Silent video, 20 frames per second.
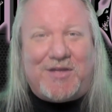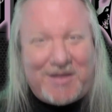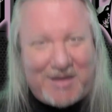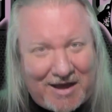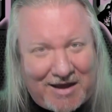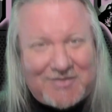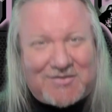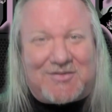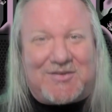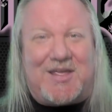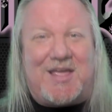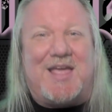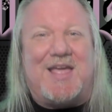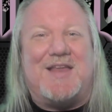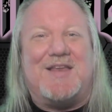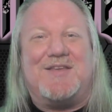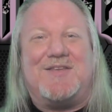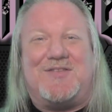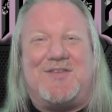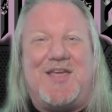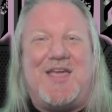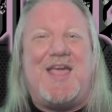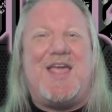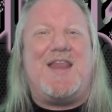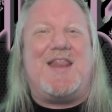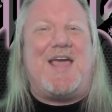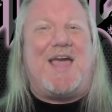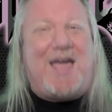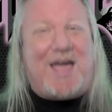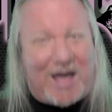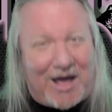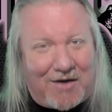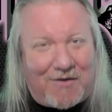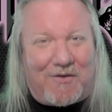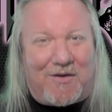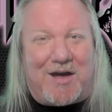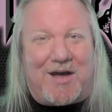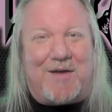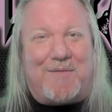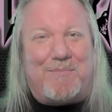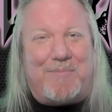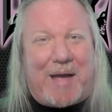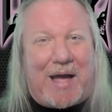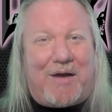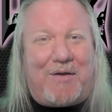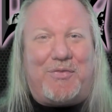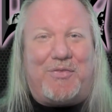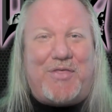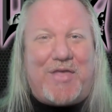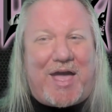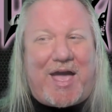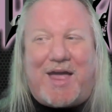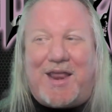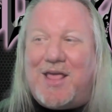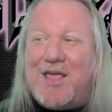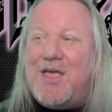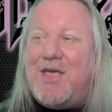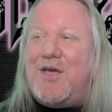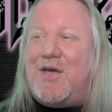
Yes, indeed. How about that?